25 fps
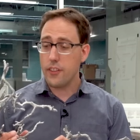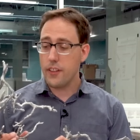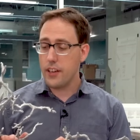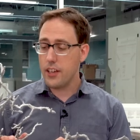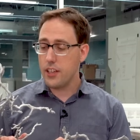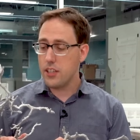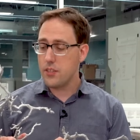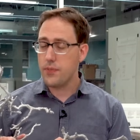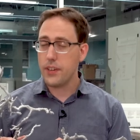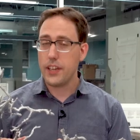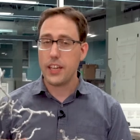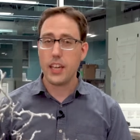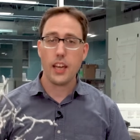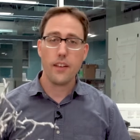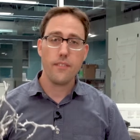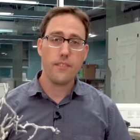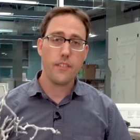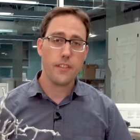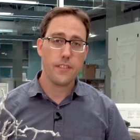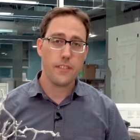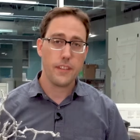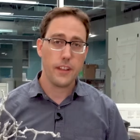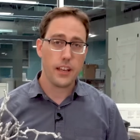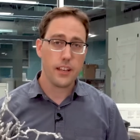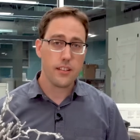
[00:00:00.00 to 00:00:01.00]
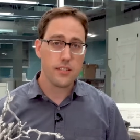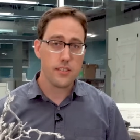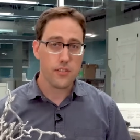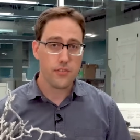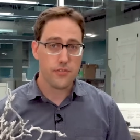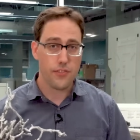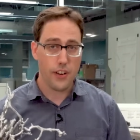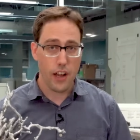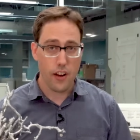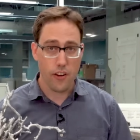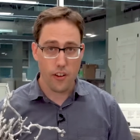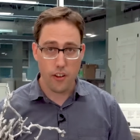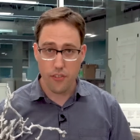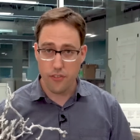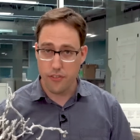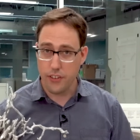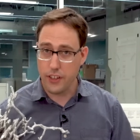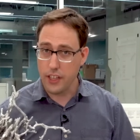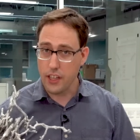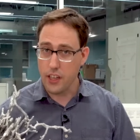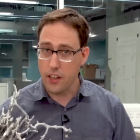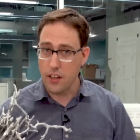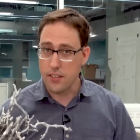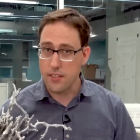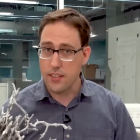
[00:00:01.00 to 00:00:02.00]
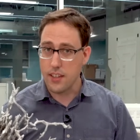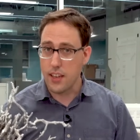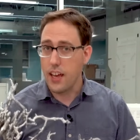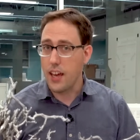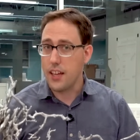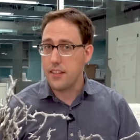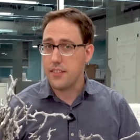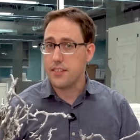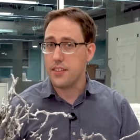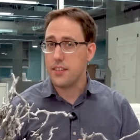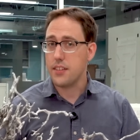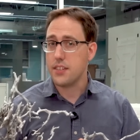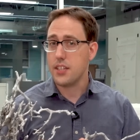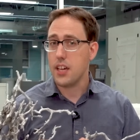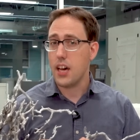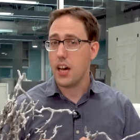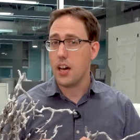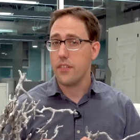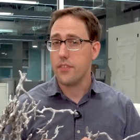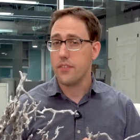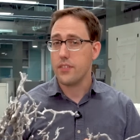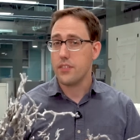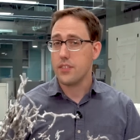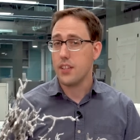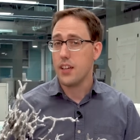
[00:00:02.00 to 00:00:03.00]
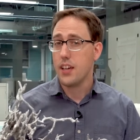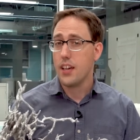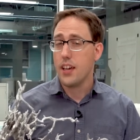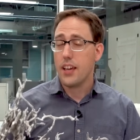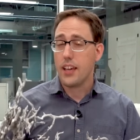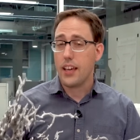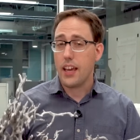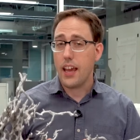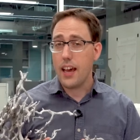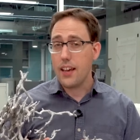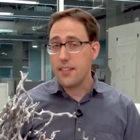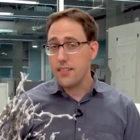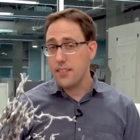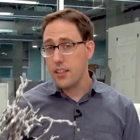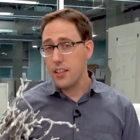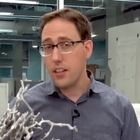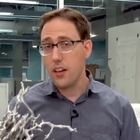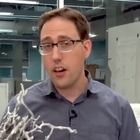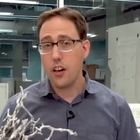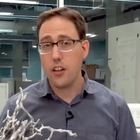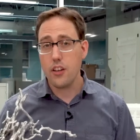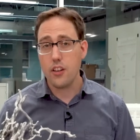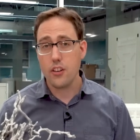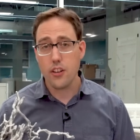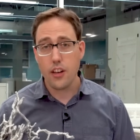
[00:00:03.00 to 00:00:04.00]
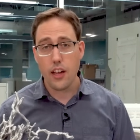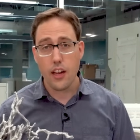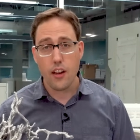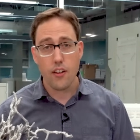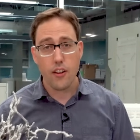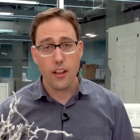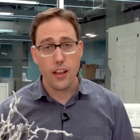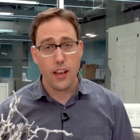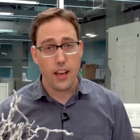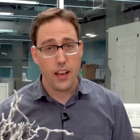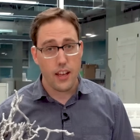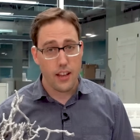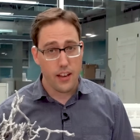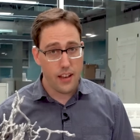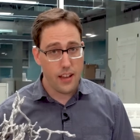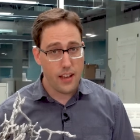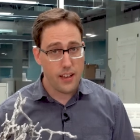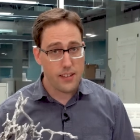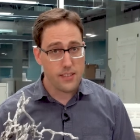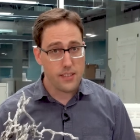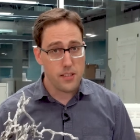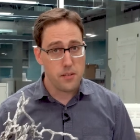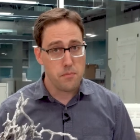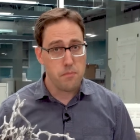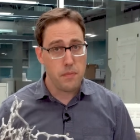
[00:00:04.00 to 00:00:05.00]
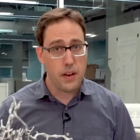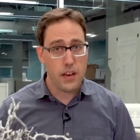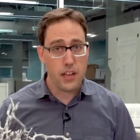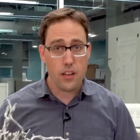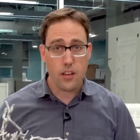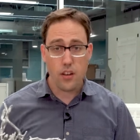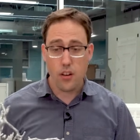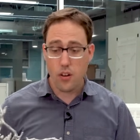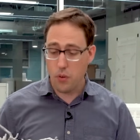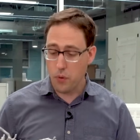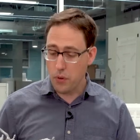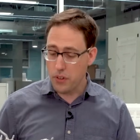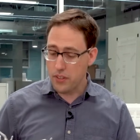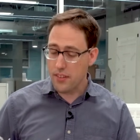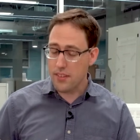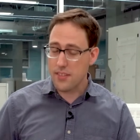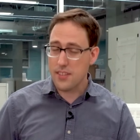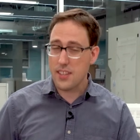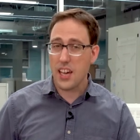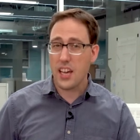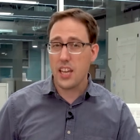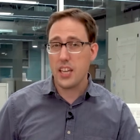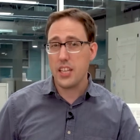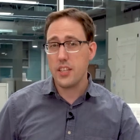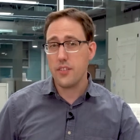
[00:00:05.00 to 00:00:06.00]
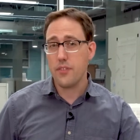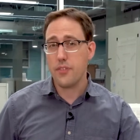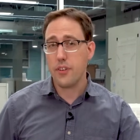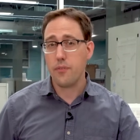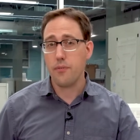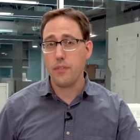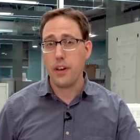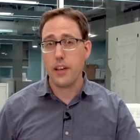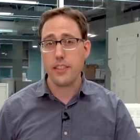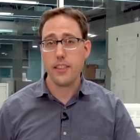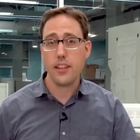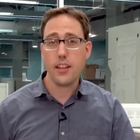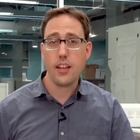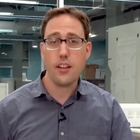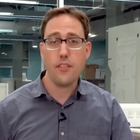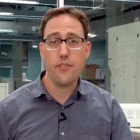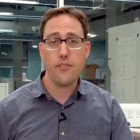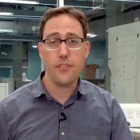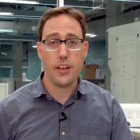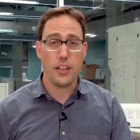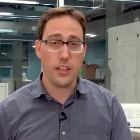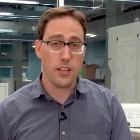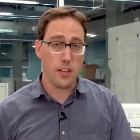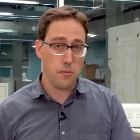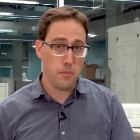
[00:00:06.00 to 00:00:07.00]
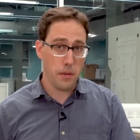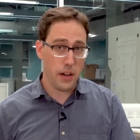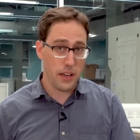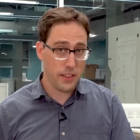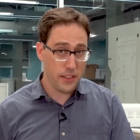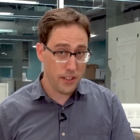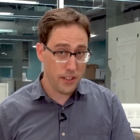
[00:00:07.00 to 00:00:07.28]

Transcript: these became the things of viral videos and Etsy shops, Casting underground ant nests in metal was a scientific method invented by